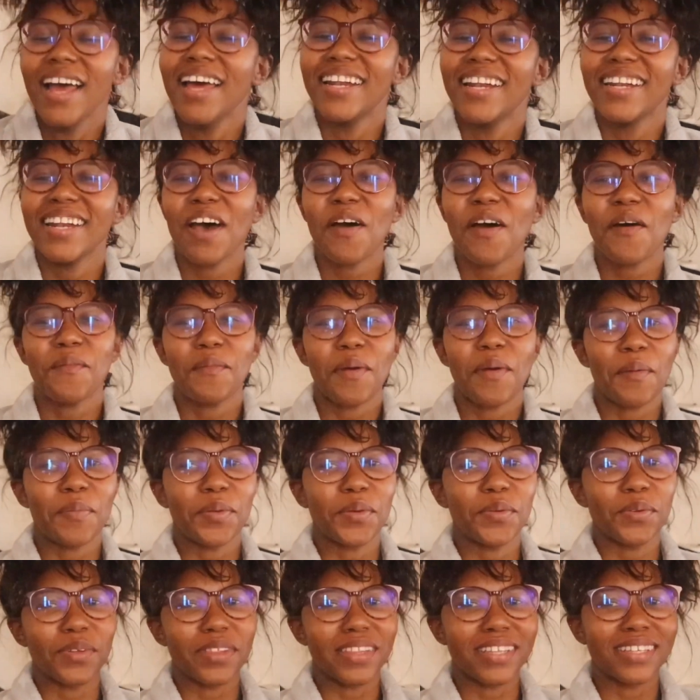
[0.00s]
Now I'm
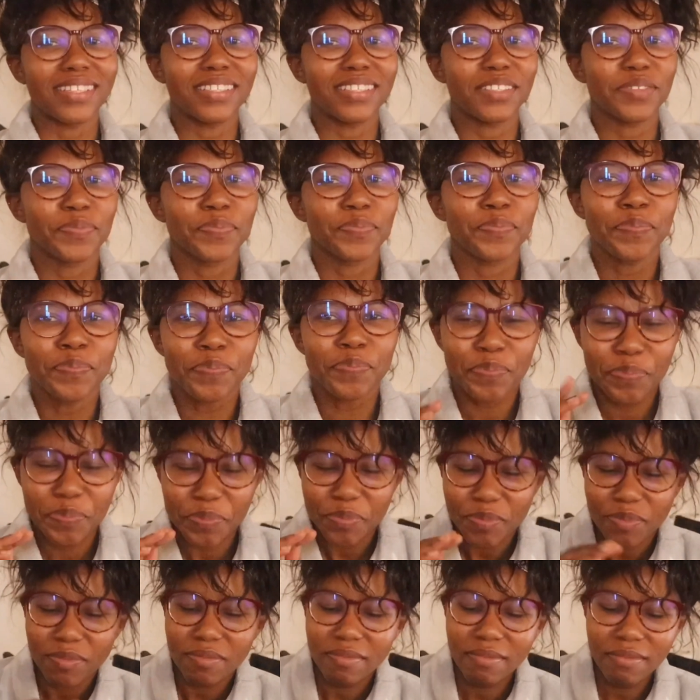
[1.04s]
happy with it.
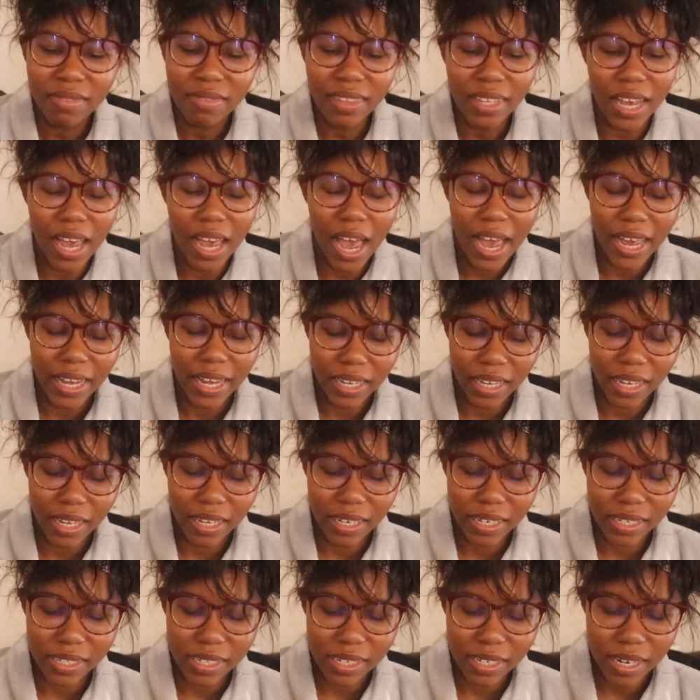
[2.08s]
I
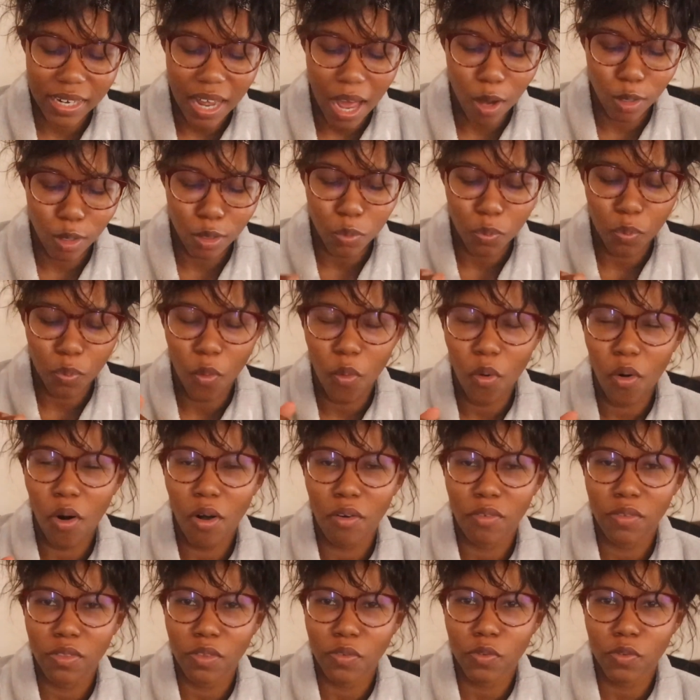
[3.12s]
edited out more of the